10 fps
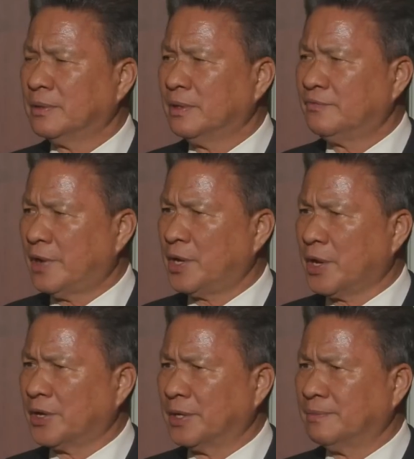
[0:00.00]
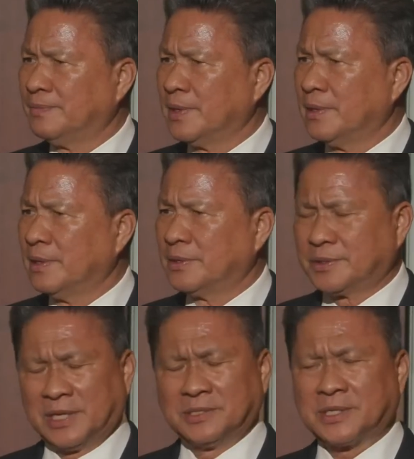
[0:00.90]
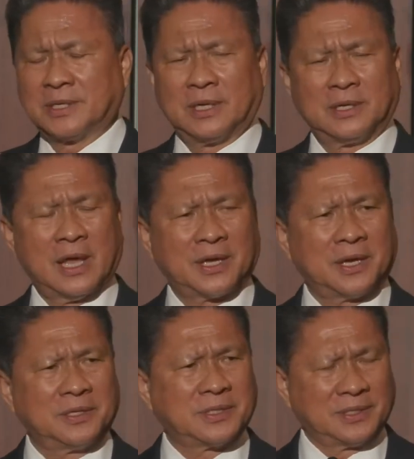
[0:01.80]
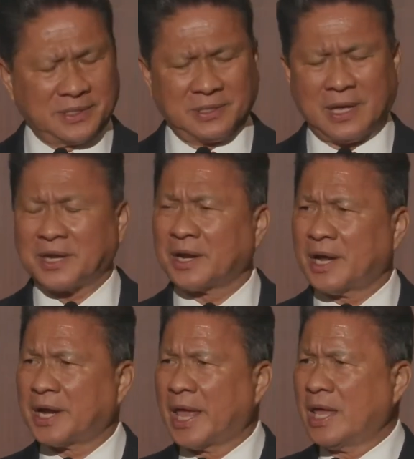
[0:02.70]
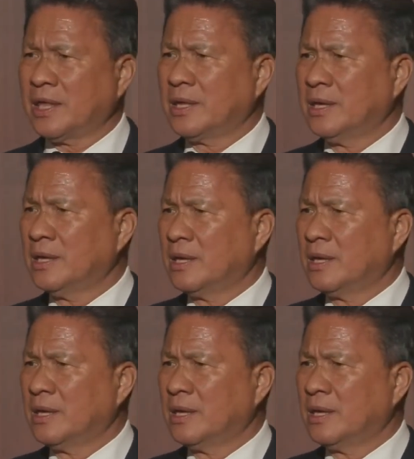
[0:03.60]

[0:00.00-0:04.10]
very good. Since, uh, uh 90, uh, since 1998,